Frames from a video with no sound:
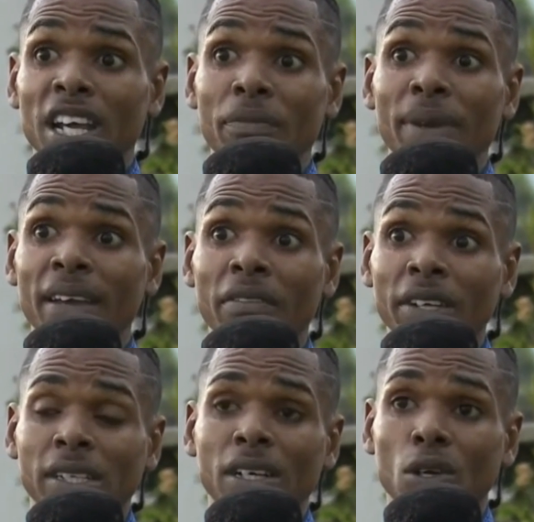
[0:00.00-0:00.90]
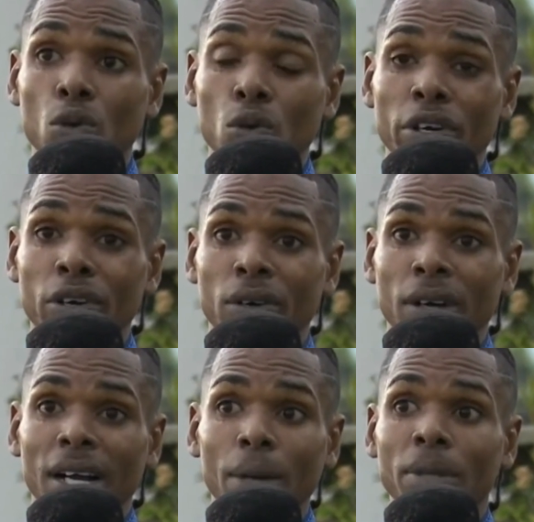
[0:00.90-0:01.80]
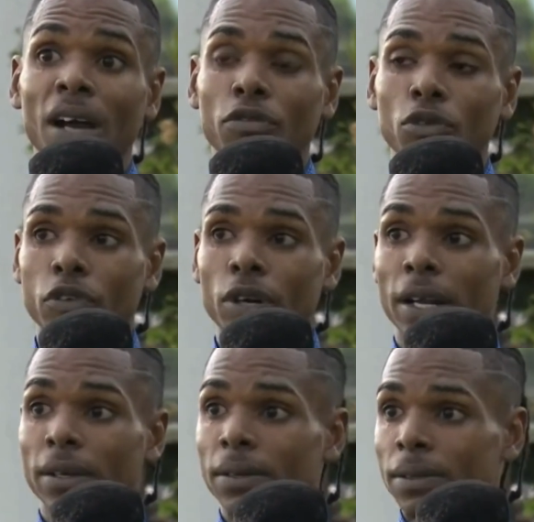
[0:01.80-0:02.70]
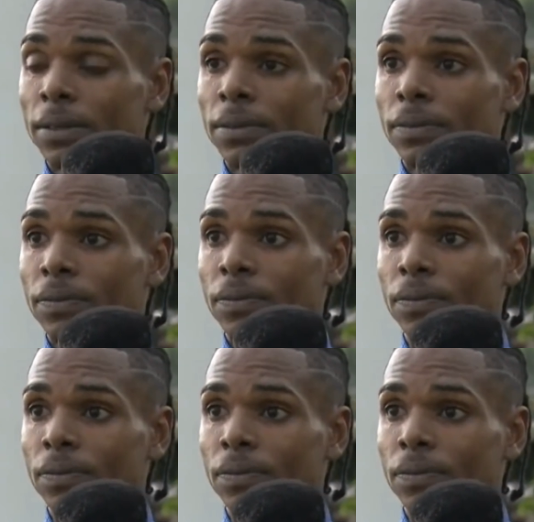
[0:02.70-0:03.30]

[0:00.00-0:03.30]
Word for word: he gave me everything he could, you know, and I'm thankful for that. Yeah, well